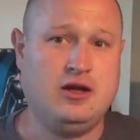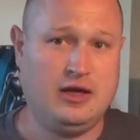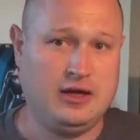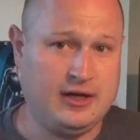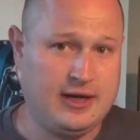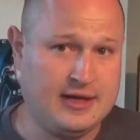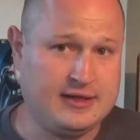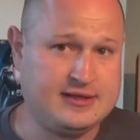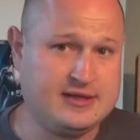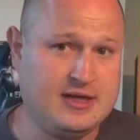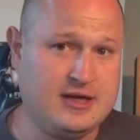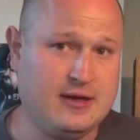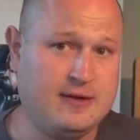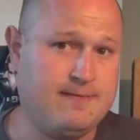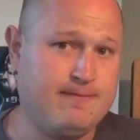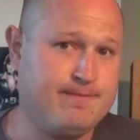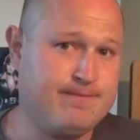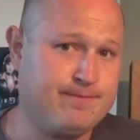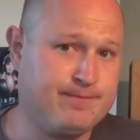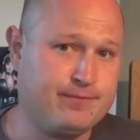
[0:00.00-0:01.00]
And that's
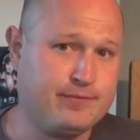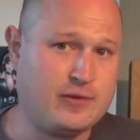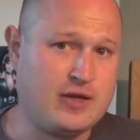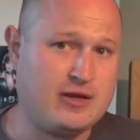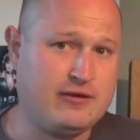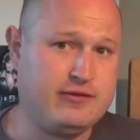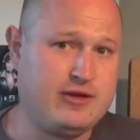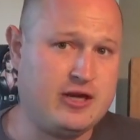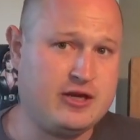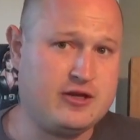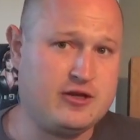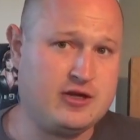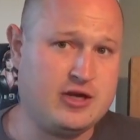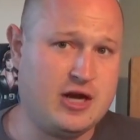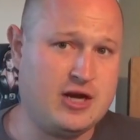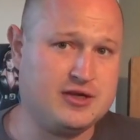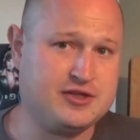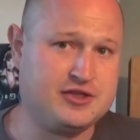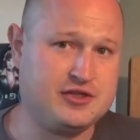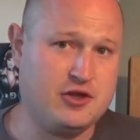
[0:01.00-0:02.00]
it. Thank you
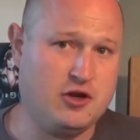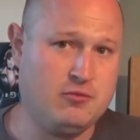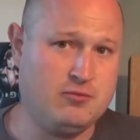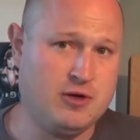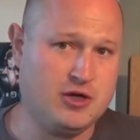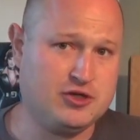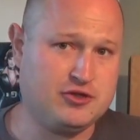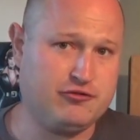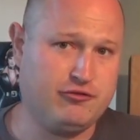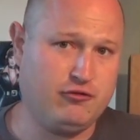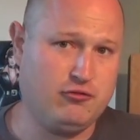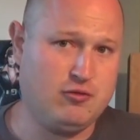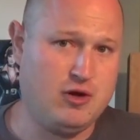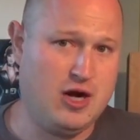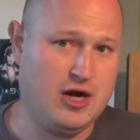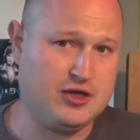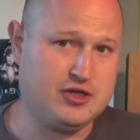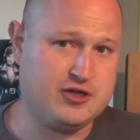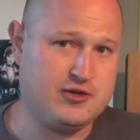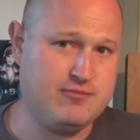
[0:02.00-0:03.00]
guys so much for
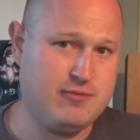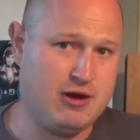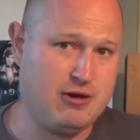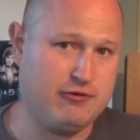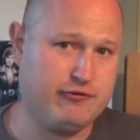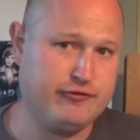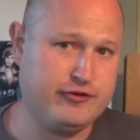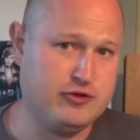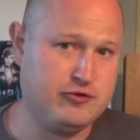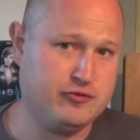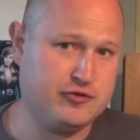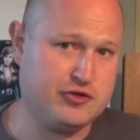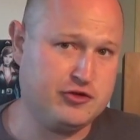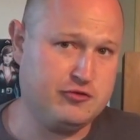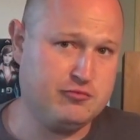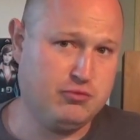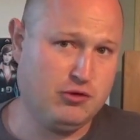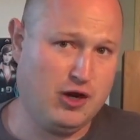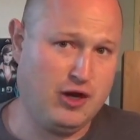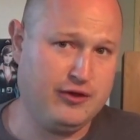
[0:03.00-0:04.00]
watching my review of
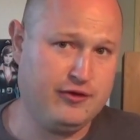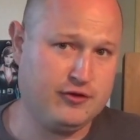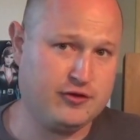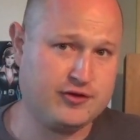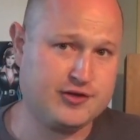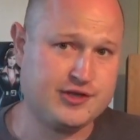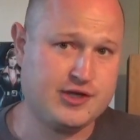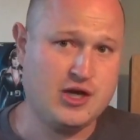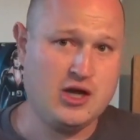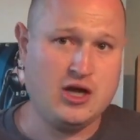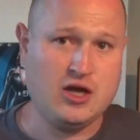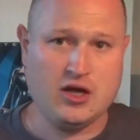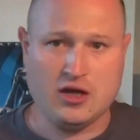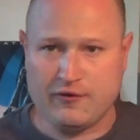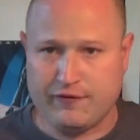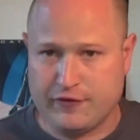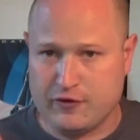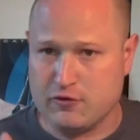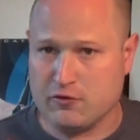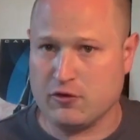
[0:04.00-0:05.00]
Two Brothers.
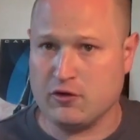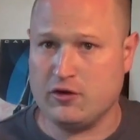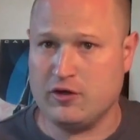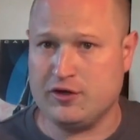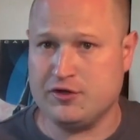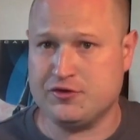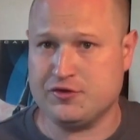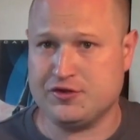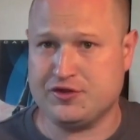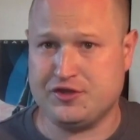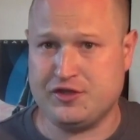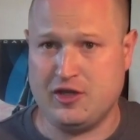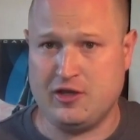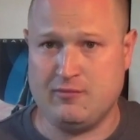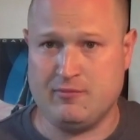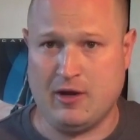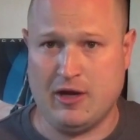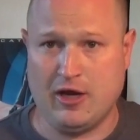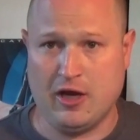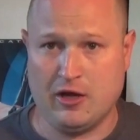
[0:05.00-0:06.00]
If you're interested
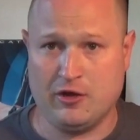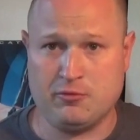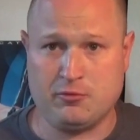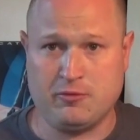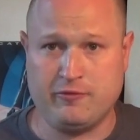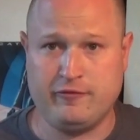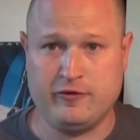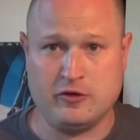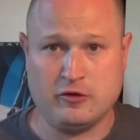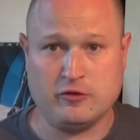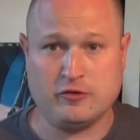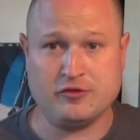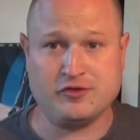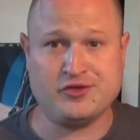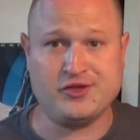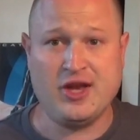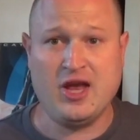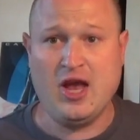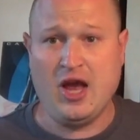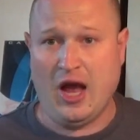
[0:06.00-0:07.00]
in my other
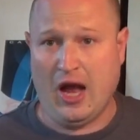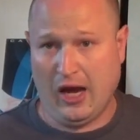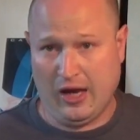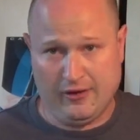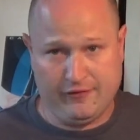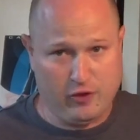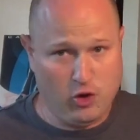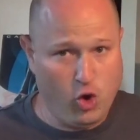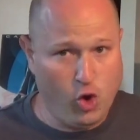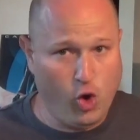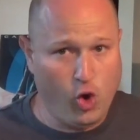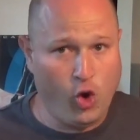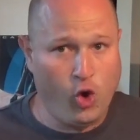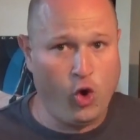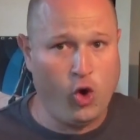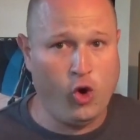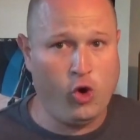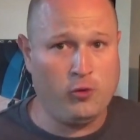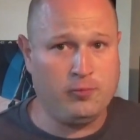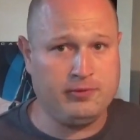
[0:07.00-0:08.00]
reviews, I have a
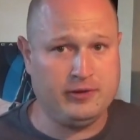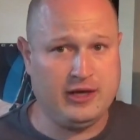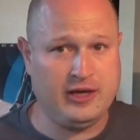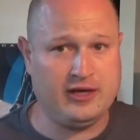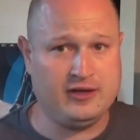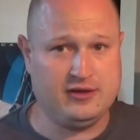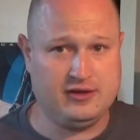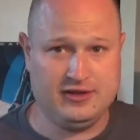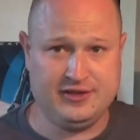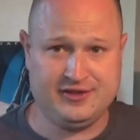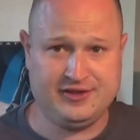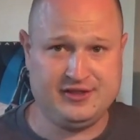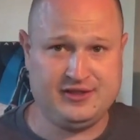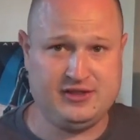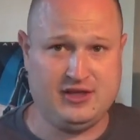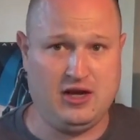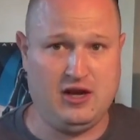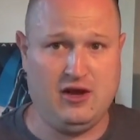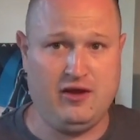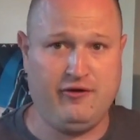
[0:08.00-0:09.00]
whole
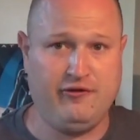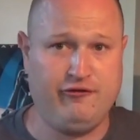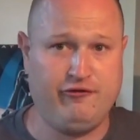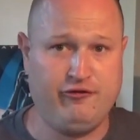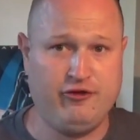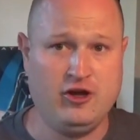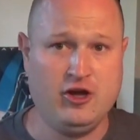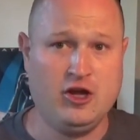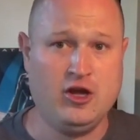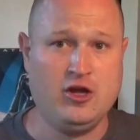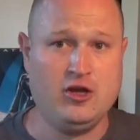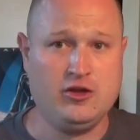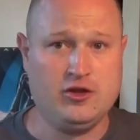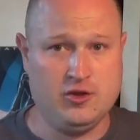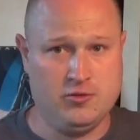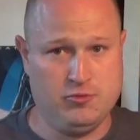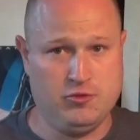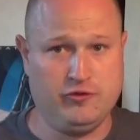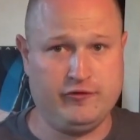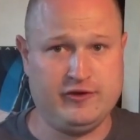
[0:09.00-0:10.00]
playlist of
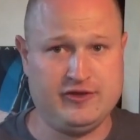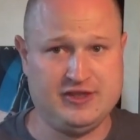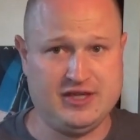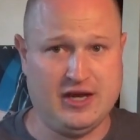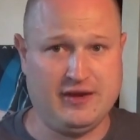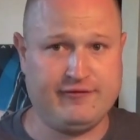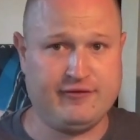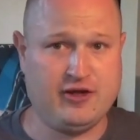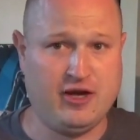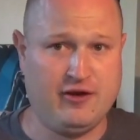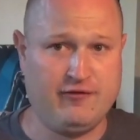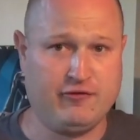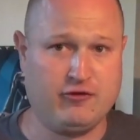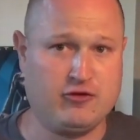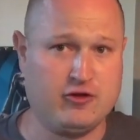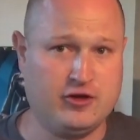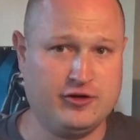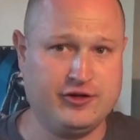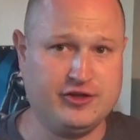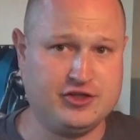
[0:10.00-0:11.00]
the movies I've
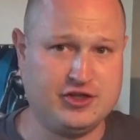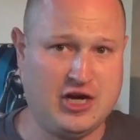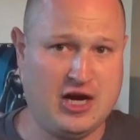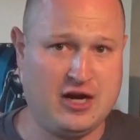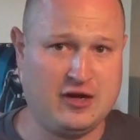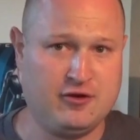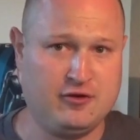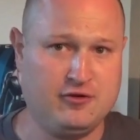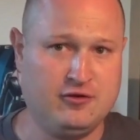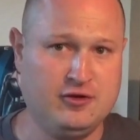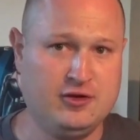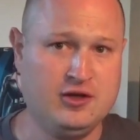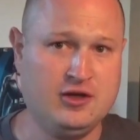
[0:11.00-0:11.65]
covered on the channel,